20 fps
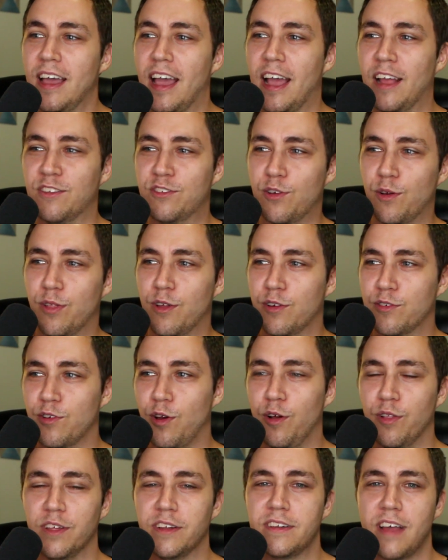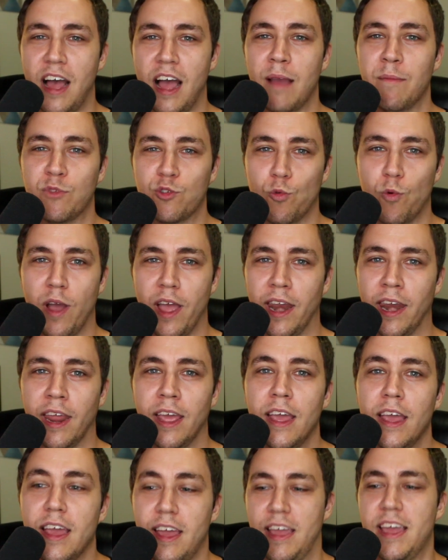And so there's all the times when
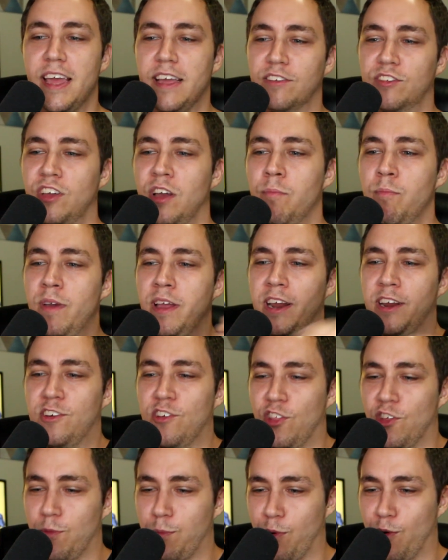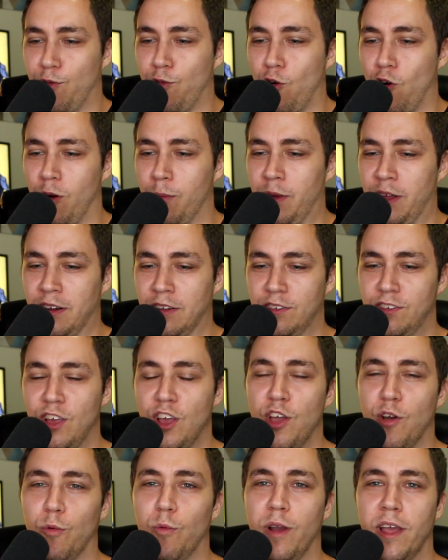he's committed to the performance,
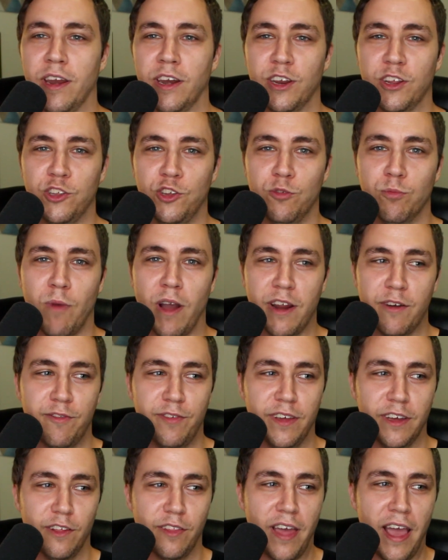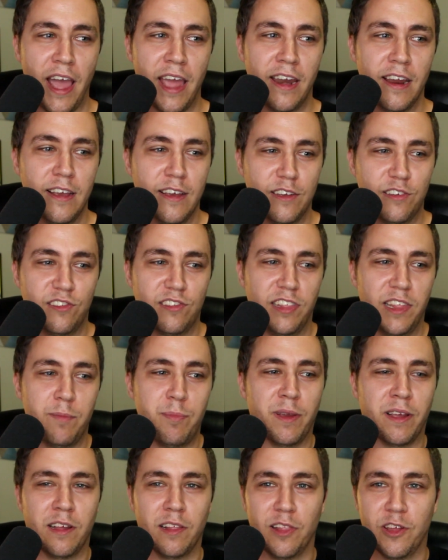when you might feel that
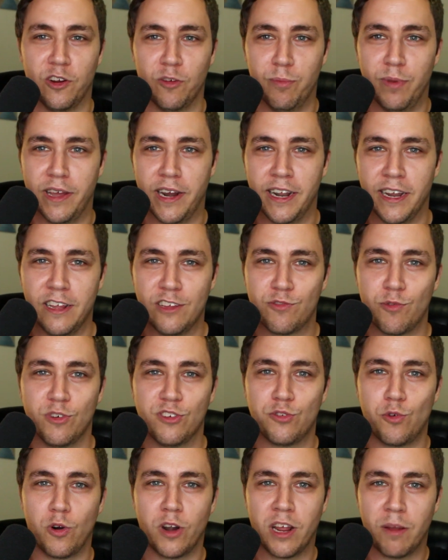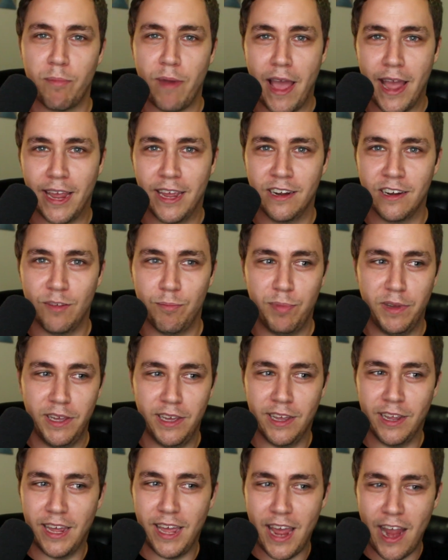slipping a little bit and he's resorting back into
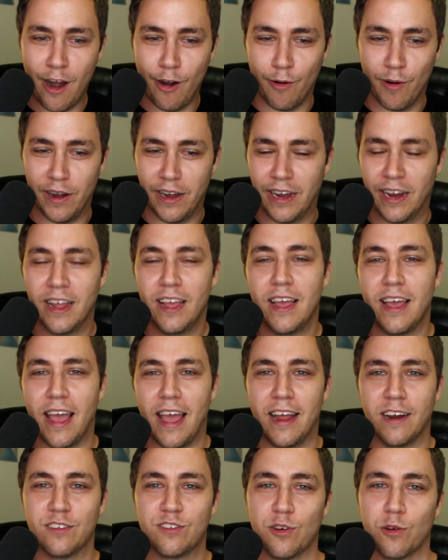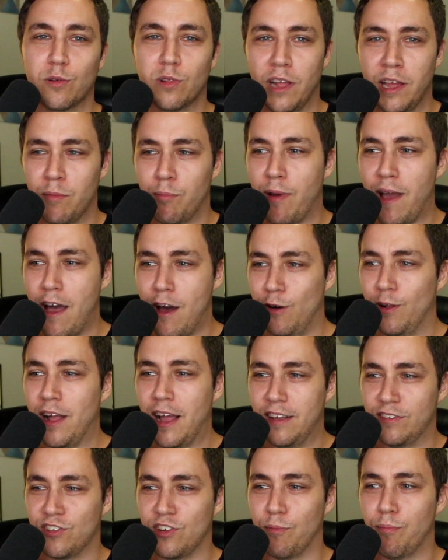being Gary. And so Glen Powell
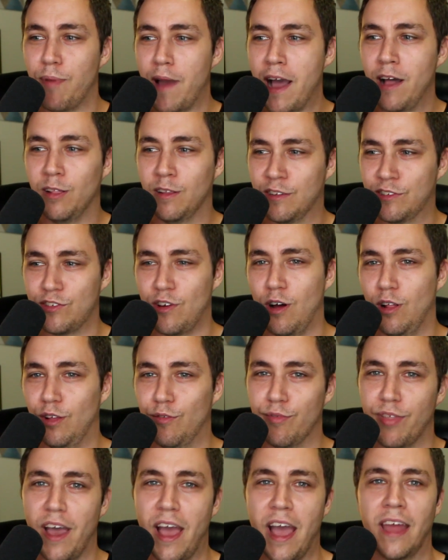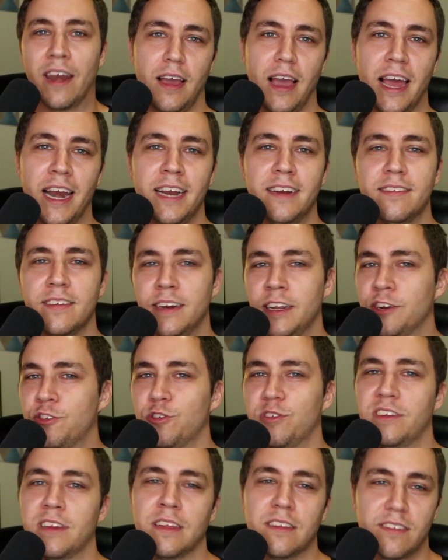has to balance all of that. And it's an
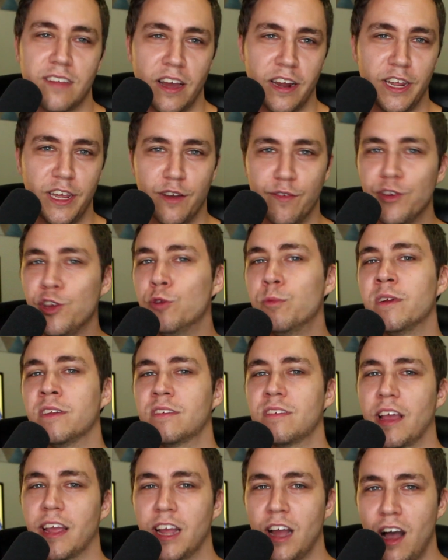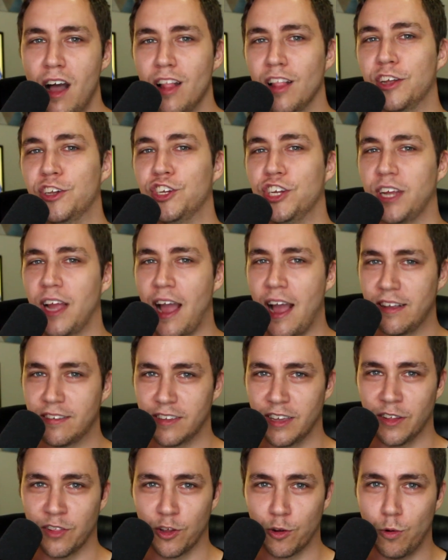interesting study of human psychology,
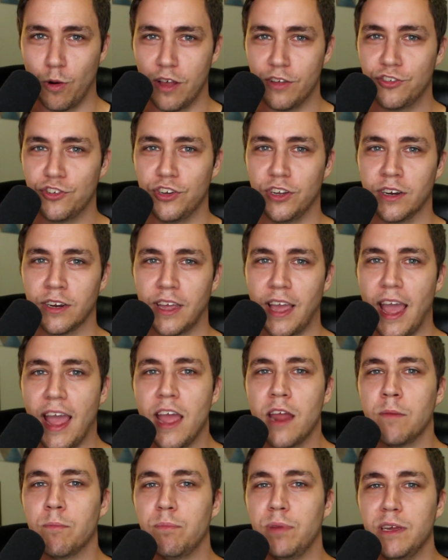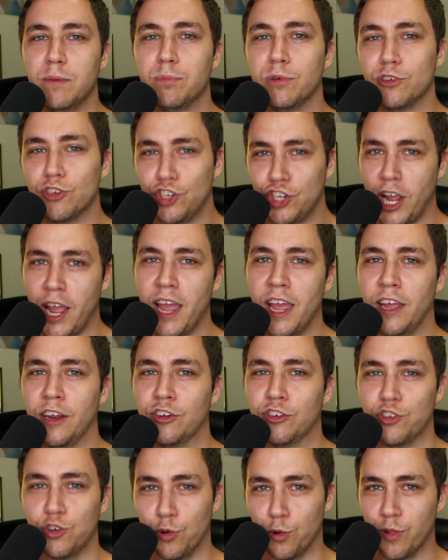asking the question can people
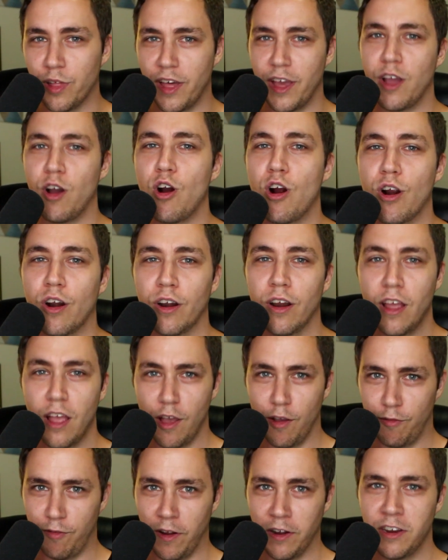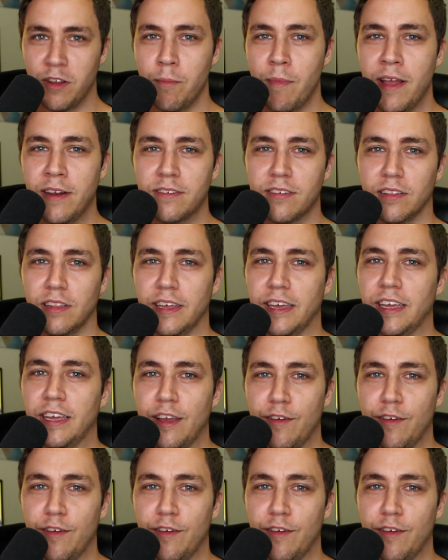change who they are fundamentally?